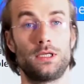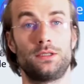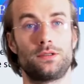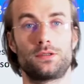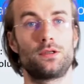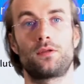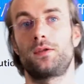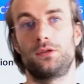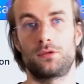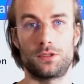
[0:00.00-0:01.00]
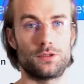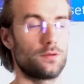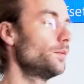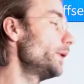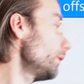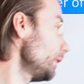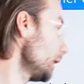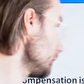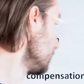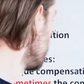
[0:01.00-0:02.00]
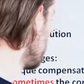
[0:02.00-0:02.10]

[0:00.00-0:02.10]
There's nothing you can do about that.